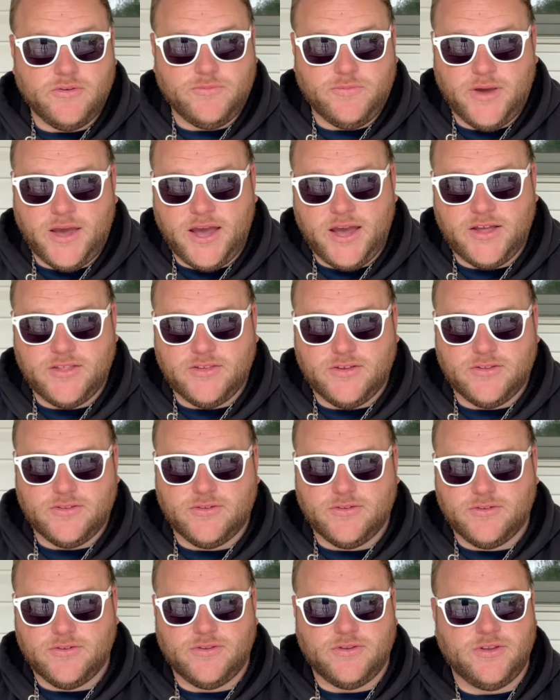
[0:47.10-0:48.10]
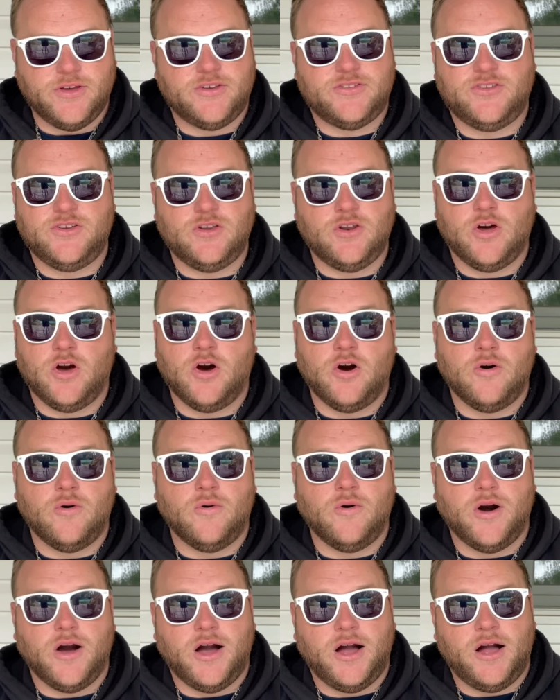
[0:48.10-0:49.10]
And next thing you
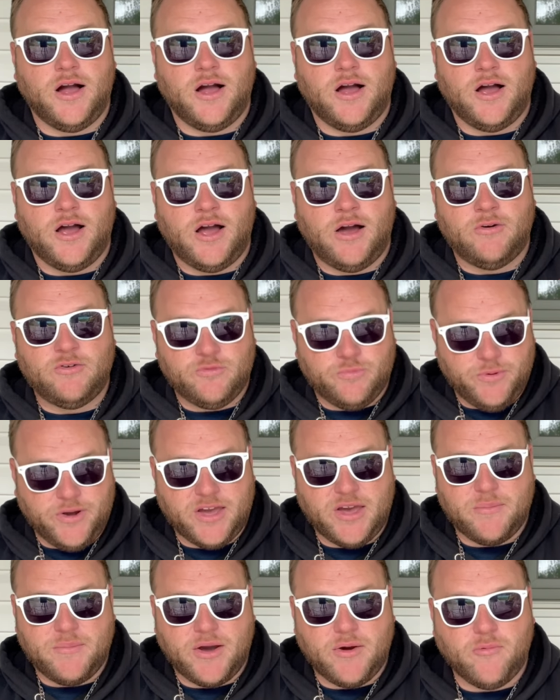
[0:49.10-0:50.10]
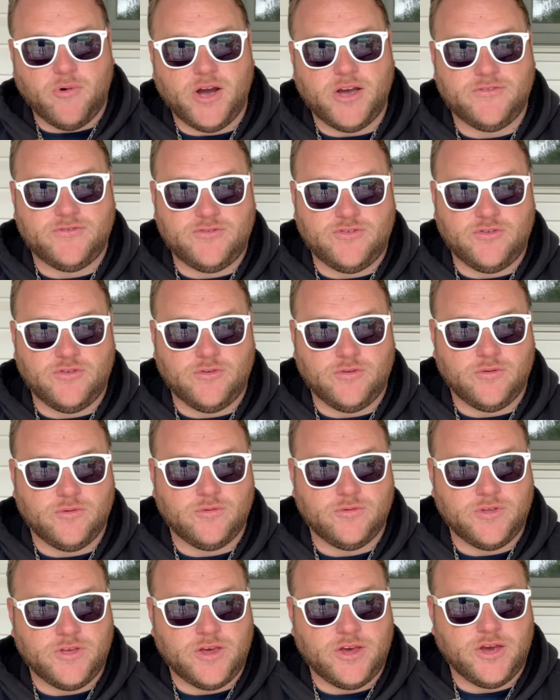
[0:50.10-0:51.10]
know, I was bringing my wife
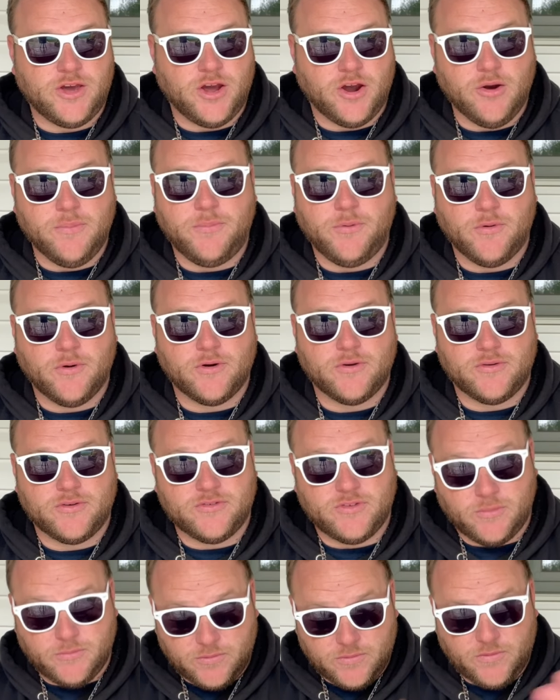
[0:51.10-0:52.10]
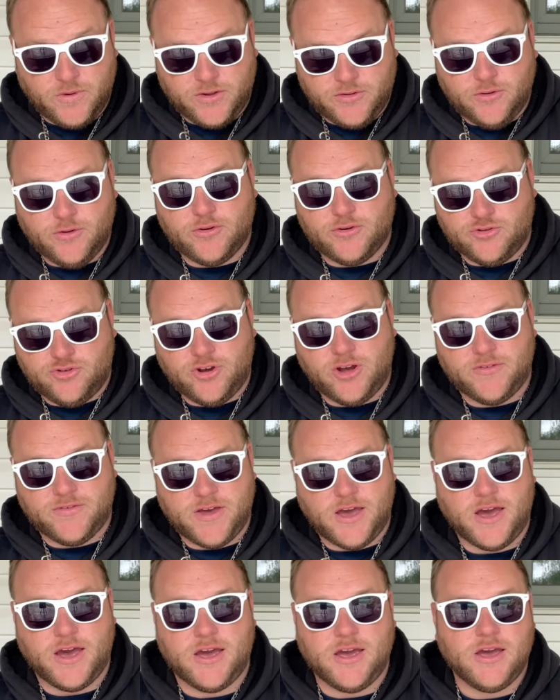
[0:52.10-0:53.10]
to the airport because I took her to
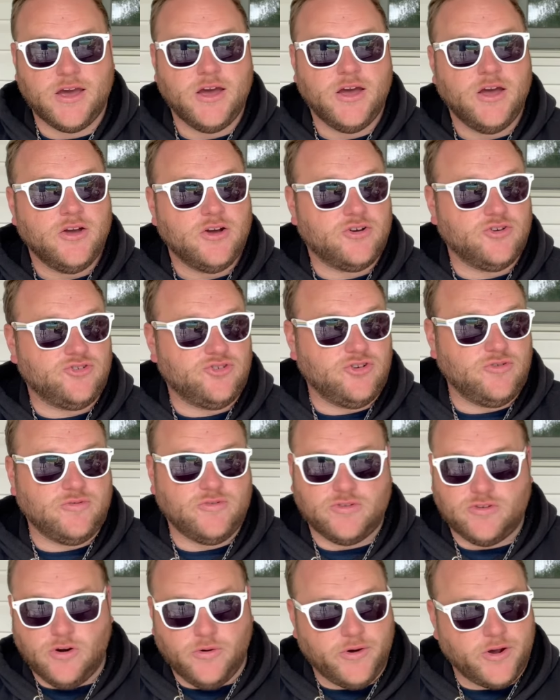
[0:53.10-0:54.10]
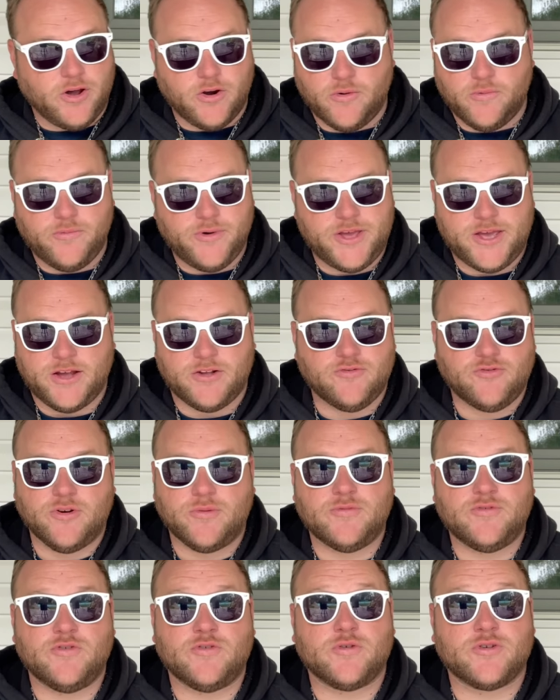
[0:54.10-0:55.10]
JFK because she was going on a weekend
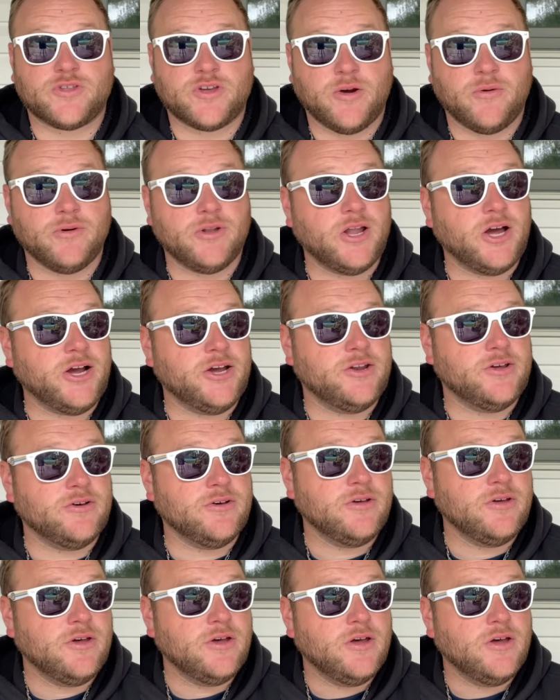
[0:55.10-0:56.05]
trip to North Carolina.